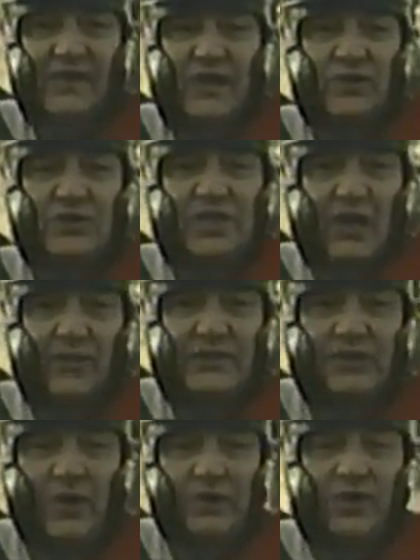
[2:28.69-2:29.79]
Then your
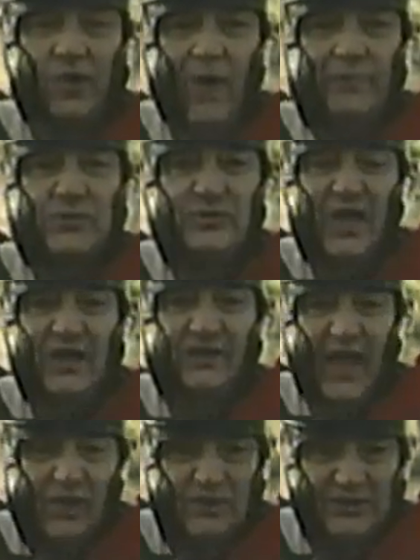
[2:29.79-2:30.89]
salary is going to go up to
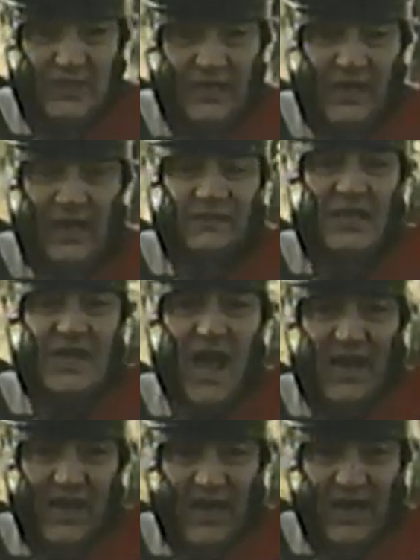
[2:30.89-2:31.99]
10,000
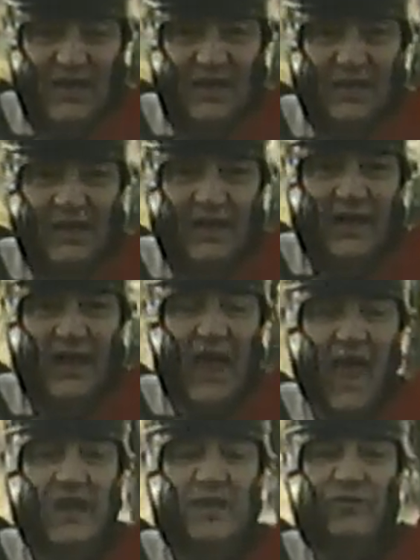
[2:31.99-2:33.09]
denarii.
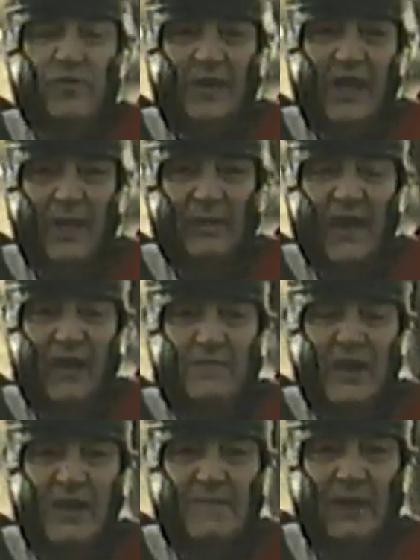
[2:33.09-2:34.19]
And if you become like
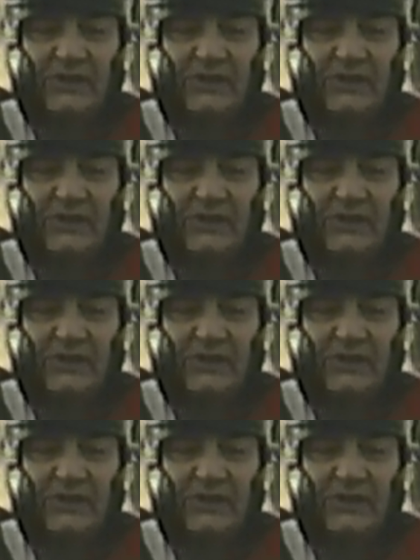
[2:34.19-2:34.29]
me, a